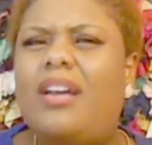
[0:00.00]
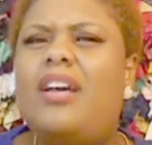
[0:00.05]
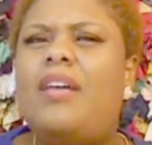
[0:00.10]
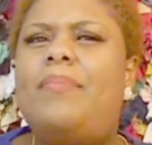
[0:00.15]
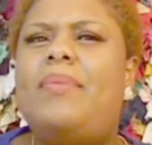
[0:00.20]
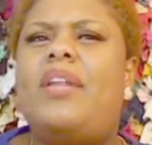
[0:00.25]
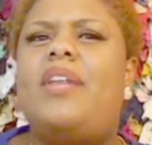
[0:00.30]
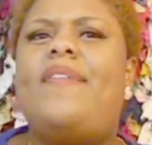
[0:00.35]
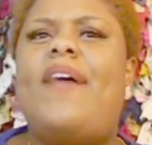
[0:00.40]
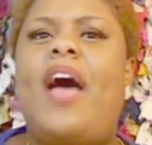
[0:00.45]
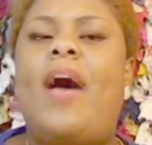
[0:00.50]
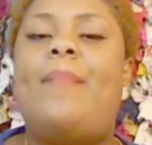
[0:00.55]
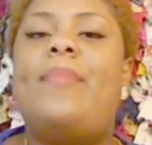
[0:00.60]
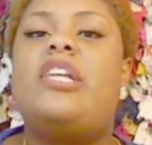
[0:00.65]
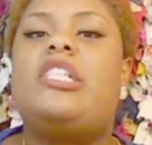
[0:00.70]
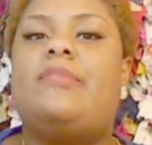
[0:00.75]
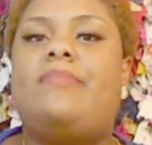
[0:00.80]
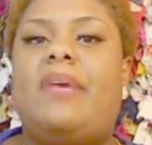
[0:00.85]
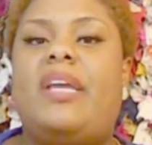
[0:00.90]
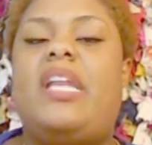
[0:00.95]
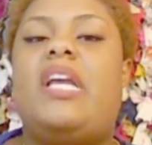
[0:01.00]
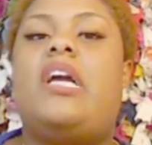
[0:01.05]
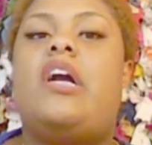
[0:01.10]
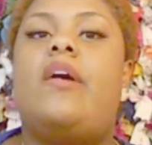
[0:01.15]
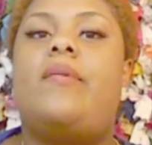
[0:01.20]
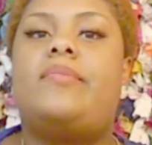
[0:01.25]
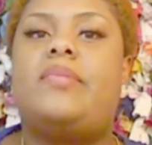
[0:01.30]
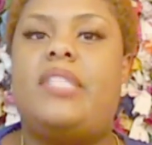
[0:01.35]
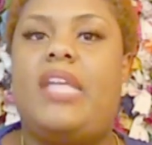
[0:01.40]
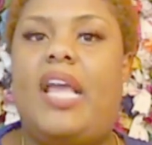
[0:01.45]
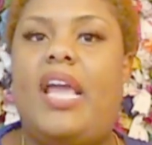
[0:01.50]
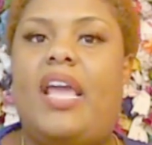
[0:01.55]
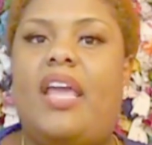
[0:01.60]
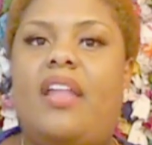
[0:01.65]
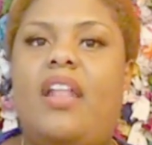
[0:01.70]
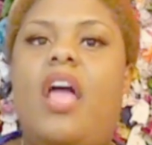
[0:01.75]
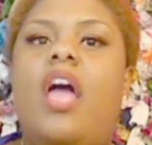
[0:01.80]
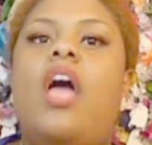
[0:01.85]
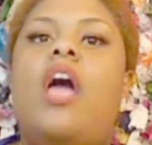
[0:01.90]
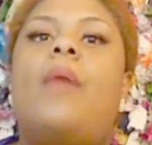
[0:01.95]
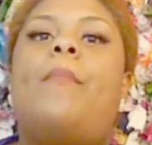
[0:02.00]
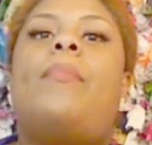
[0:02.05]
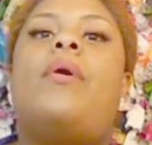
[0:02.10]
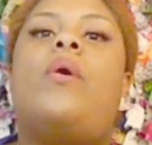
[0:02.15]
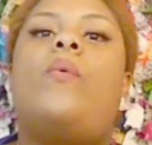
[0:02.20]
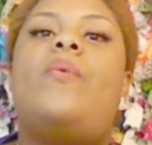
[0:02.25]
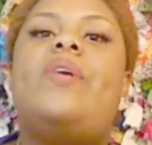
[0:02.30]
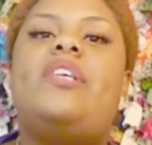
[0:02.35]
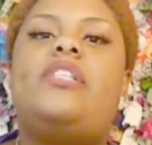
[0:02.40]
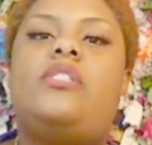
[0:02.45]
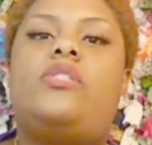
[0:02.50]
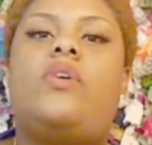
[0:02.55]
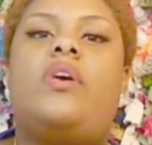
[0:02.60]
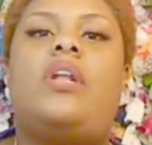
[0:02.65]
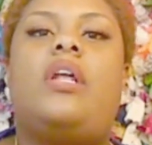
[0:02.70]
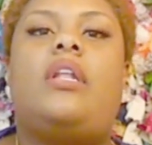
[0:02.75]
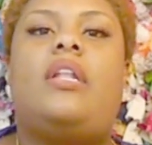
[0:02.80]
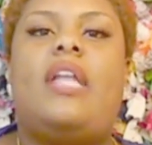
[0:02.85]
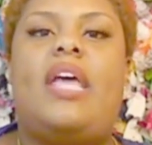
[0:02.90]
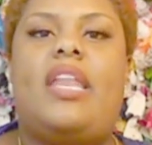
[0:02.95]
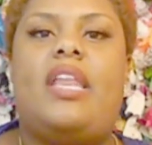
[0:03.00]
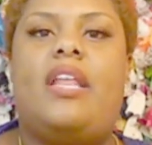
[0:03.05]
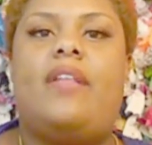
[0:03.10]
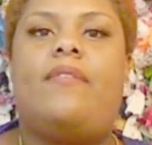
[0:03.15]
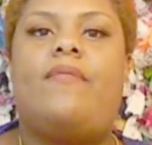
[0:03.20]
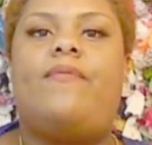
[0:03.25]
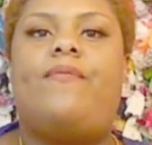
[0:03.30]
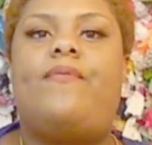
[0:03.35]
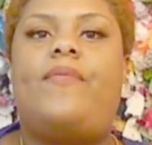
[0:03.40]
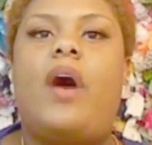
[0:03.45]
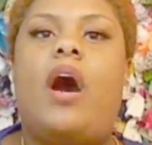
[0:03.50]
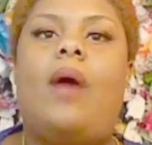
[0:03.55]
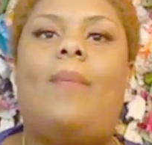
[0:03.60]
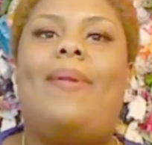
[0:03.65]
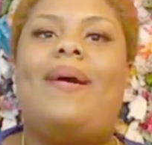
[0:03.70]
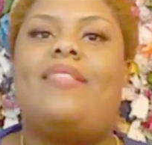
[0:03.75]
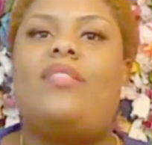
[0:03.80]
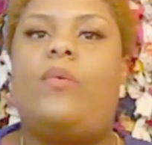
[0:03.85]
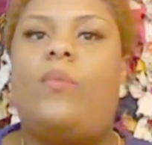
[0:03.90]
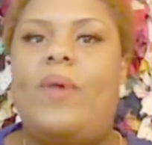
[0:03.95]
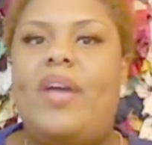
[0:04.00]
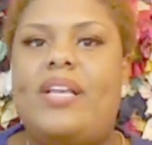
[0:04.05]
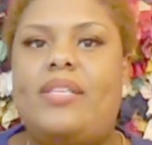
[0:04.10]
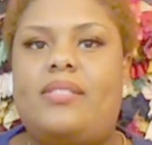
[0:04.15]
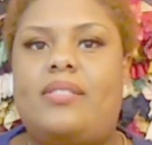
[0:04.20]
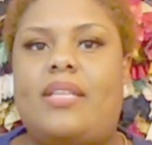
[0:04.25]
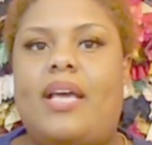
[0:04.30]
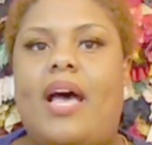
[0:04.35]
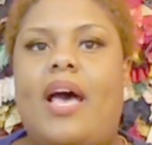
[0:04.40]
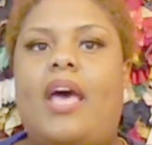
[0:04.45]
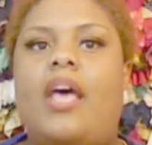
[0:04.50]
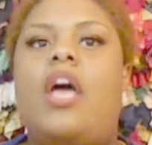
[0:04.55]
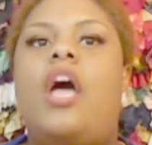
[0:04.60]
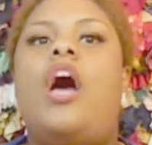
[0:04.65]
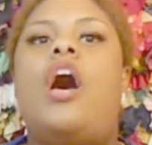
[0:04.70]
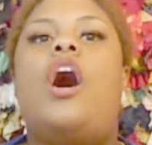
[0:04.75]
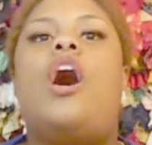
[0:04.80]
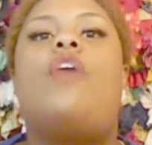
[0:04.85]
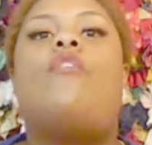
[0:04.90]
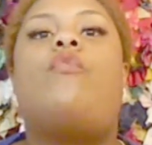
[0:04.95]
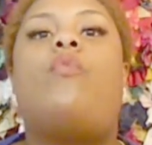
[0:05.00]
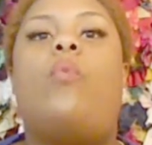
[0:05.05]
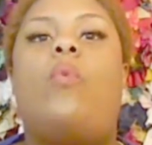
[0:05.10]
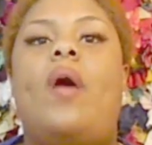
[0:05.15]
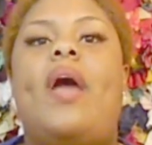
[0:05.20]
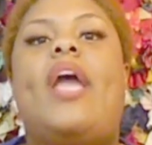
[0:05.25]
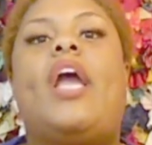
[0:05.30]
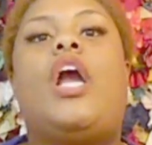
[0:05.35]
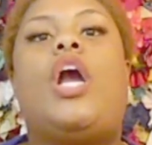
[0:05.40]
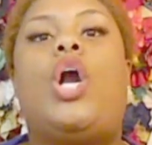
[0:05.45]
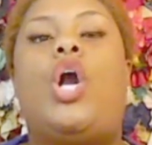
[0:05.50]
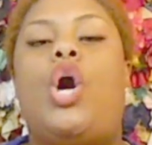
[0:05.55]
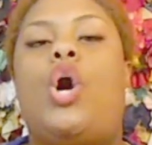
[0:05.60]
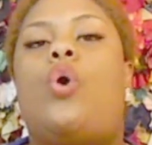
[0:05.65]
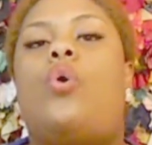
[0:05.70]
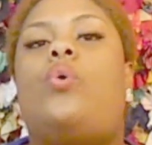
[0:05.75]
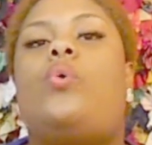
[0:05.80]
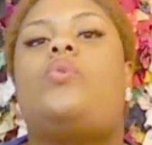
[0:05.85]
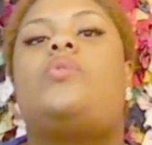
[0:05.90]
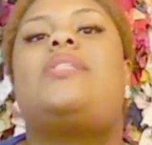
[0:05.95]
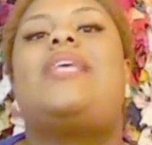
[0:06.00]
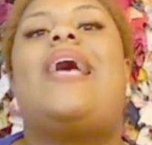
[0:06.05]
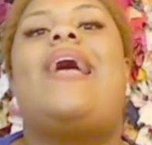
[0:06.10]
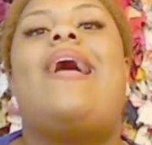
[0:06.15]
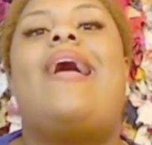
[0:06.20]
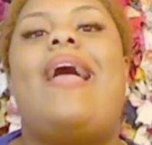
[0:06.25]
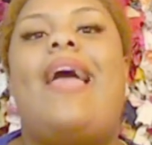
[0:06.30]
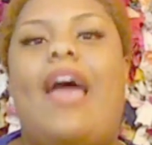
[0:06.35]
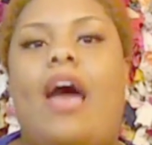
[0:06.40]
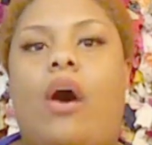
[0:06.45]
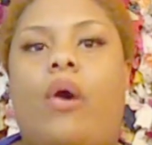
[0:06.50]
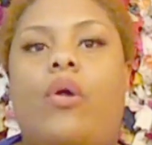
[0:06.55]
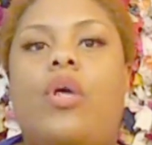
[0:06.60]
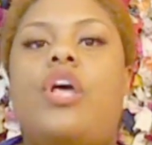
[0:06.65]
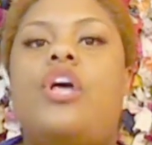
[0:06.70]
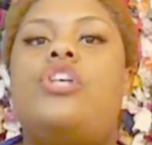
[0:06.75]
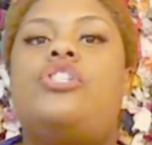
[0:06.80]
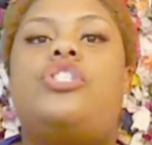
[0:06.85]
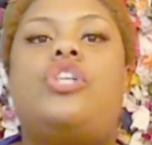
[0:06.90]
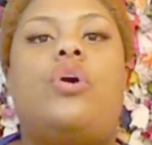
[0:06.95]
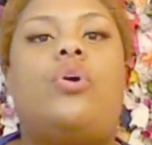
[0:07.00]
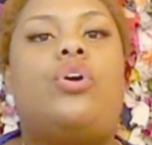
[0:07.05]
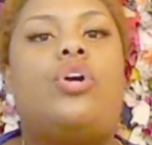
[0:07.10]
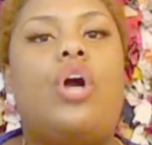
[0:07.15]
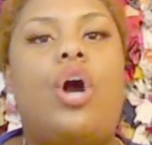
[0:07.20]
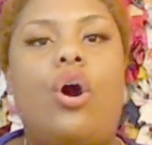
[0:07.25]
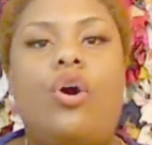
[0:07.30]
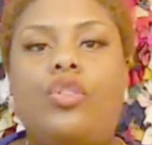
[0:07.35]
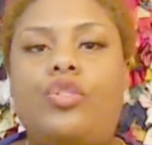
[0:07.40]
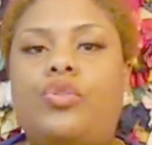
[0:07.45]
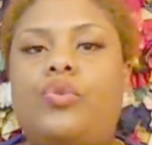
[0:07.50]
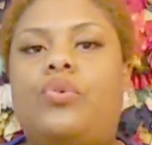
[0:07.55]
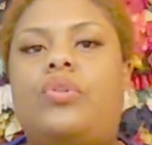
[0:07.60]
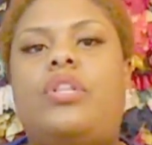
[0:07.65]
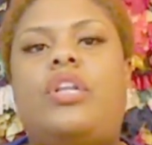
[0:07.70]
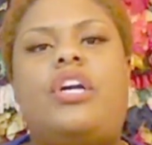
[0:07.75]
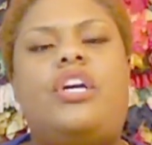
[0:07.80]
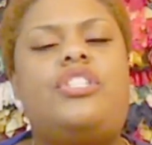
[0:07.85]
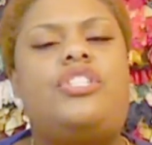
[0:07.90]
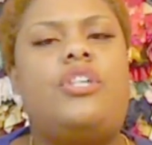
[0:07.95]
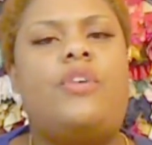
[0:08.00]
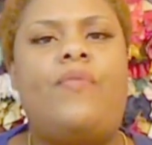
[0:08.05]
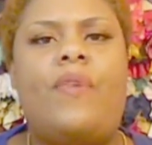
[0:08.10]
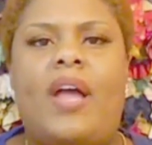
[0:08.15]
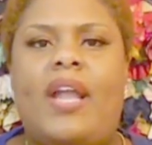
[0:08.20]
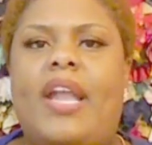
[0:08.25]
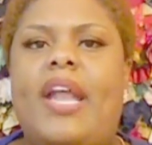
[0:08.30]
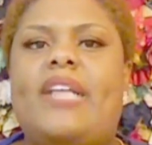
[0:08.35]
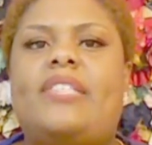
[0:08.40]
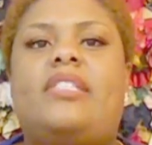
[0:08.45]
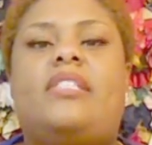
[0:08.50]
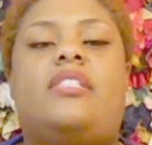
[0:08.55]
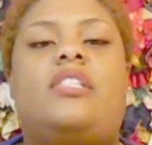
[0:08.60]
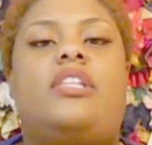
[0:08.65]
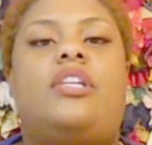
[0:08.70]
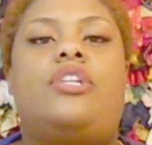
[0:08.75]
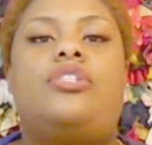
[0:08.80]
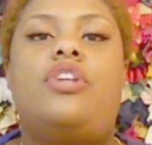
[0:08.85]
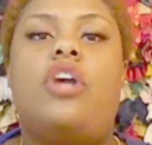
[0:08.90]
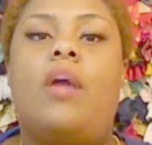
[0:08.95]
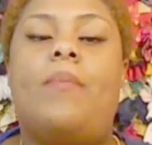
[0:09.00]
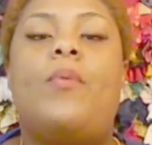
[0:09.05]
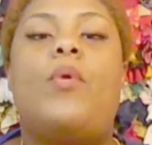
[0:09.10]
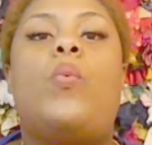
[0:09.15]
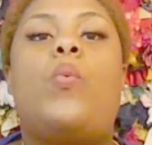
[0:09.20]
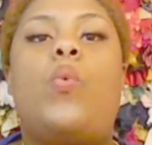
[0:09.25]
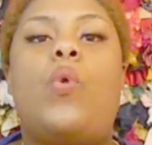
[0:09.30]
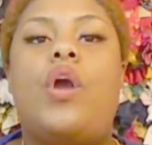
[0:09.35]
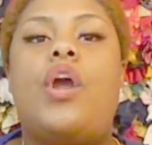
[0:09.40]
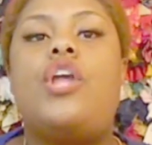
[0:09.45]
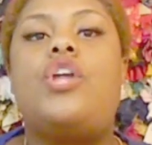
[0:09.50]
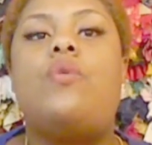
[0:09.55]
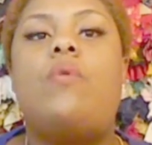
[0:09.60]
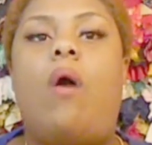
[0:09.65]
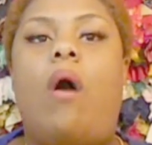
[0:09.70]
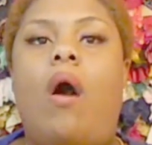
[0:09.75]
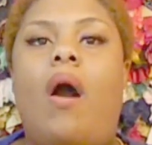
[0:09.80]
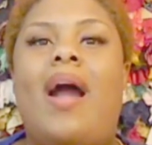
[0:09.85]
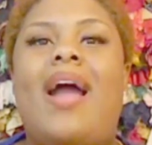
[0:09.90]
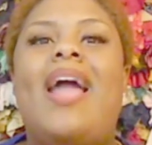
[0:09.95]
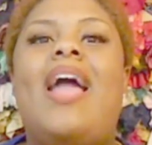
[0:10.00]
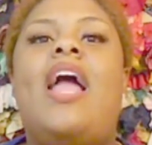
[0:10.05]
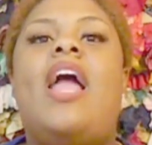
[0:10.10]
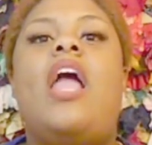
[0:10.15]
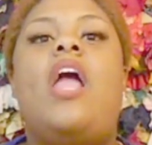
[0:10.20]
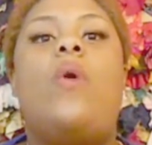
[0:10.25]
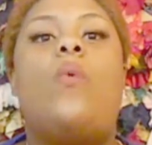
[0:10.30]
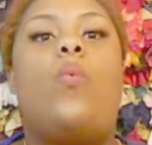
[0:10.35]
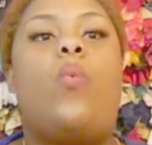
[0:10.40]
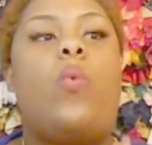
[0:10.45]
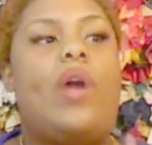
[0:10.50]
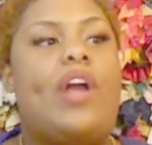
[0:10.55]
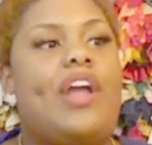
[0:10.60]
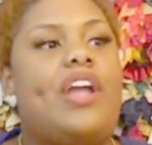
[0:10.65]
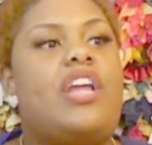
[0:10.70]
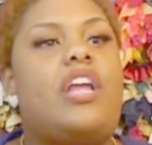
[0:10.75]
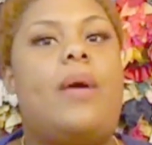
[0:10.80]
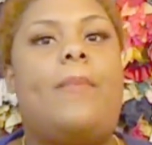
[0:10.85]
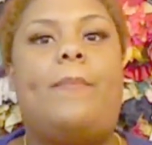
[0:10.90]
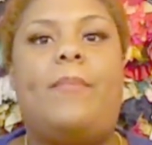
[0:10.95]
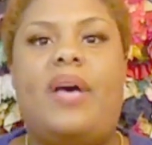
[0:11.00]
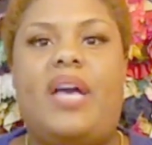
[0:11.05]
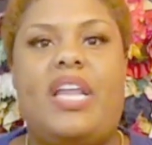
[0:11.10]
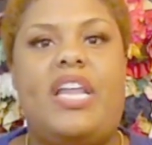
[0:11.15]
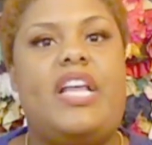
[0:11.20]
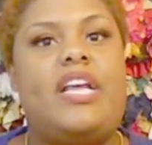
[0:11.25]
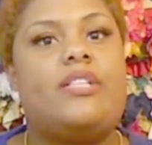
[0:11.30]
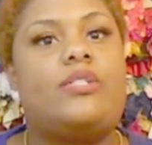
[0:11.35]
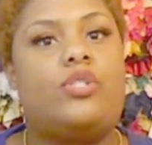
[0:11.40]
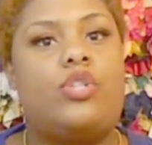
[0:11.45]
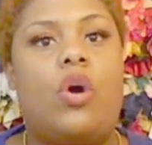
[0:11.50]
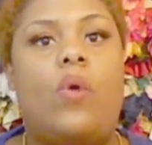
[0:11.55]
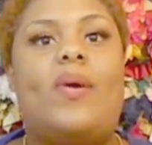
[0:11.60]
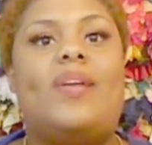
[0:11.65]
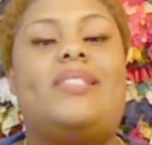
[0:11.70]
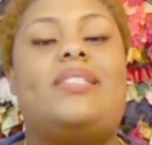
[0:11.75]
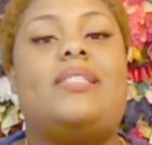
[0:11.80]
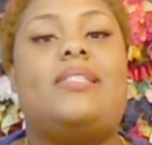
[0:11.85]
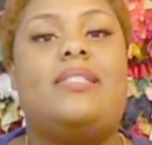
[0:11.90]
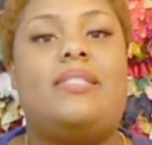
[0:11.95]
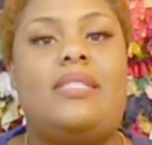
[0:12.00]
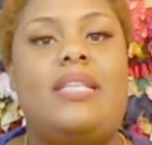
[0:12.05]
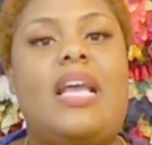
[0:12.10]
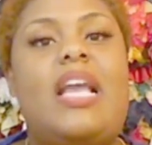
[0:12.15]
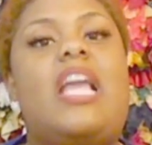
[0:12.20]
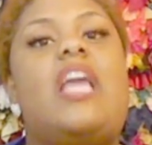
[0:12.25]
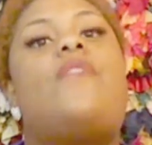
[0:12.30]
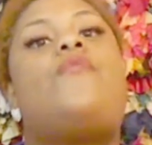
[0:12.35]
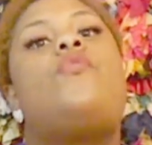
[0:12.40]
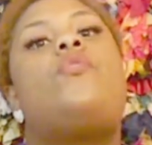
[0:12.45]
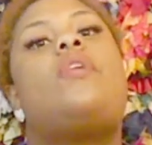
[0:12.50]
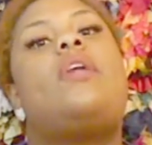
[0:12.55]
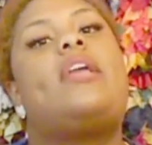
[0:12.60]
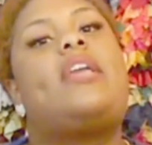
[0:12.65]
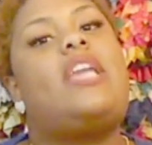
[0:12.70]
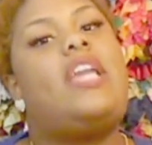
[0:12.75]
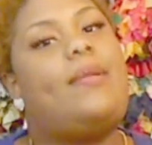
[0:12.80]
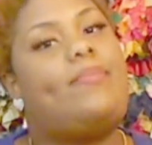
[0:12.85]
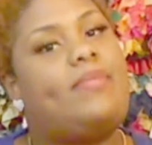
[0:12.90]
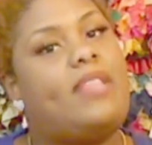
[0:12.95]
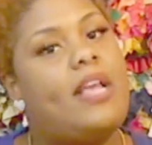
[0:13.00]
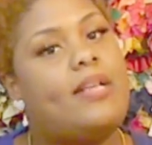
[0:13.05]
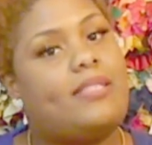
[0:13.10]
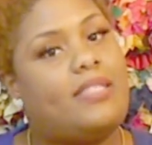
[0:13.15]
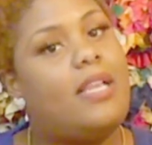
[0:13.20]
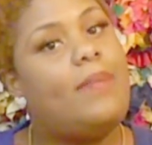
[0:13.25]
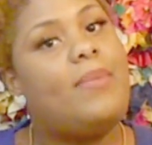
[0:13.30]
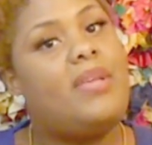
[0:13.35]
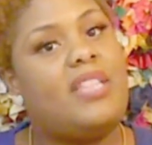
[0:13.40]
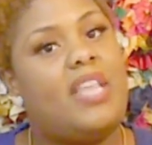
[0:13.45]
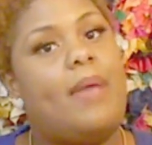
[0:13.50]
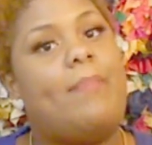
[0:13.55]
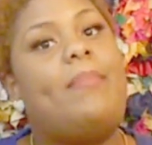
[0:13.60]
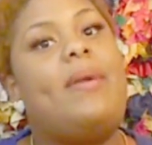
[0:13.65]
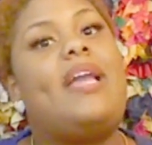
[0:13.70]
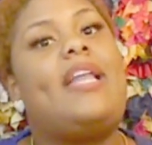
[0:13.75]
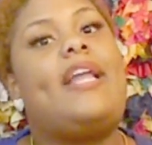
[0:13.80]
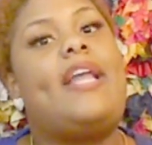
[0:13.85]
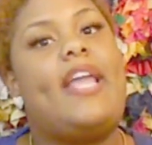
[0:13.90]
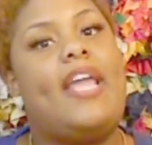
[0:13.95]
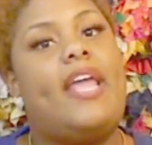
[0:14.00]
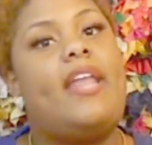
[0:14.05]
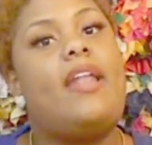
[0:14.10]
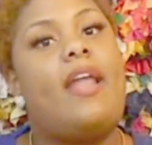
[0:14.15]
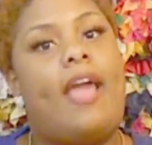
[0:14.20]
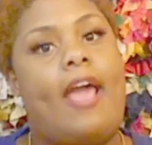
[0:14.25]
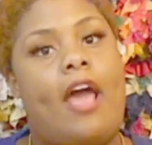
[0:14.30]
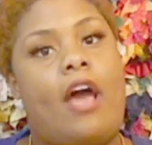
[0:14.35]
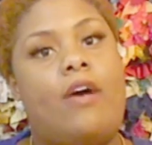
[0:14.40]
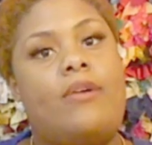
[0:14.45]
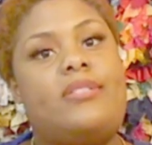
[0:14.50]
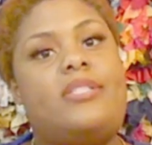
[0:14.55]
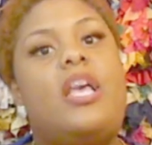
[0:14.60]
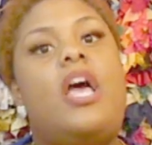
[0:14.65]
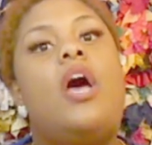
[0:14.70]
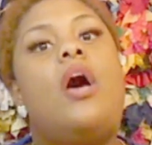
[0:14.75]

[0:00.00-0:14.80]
bit of how much money comes in, but we sort of let it fall by the wayside of what goes out. So go through, look at your finances and determine where you are and where your money is going to. See if you can keep some of that money in-house,